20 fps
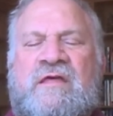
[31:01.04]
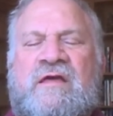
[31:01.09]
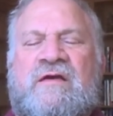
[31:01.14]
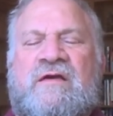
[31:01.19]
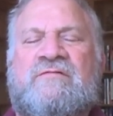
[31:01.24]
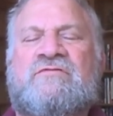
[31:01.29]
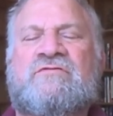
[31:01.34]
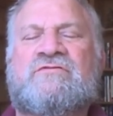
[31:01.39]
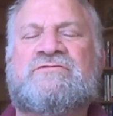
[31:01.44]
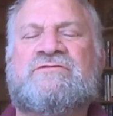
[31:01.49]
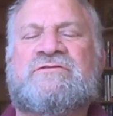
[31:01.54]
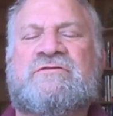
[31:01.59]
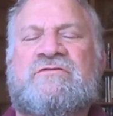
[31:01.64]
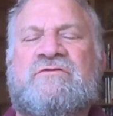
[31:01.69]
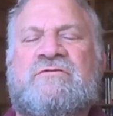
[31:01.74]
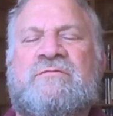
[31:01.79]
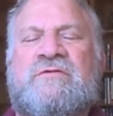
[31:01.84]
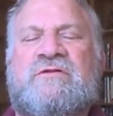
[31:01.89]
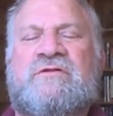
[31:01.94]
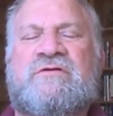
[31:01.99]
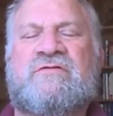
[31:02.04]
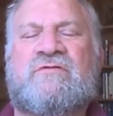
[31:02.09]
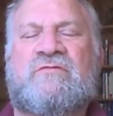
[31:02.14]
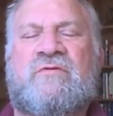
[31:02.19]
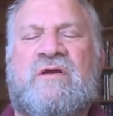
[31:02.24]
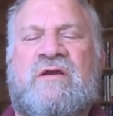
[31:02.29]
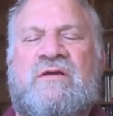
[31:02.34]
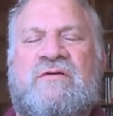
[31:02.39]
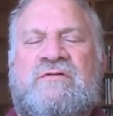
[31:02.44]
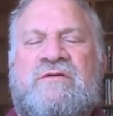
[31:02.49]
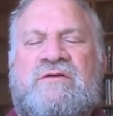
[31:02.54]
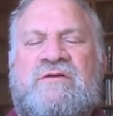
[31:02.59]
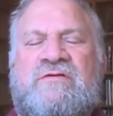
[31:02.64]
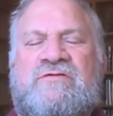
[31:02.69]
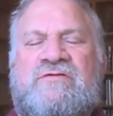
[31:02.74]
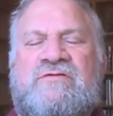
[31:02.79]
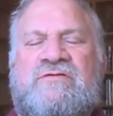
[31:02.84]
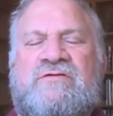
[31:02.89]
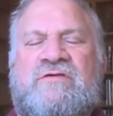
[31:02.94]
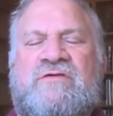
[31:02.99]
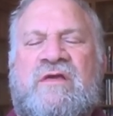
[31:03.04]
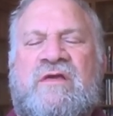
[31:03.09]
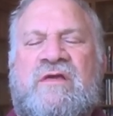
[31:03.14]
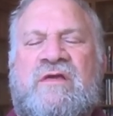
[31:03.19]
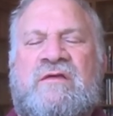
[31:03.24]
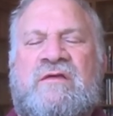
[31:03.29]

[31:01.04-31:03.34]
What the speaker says: of lucid luminous awareness.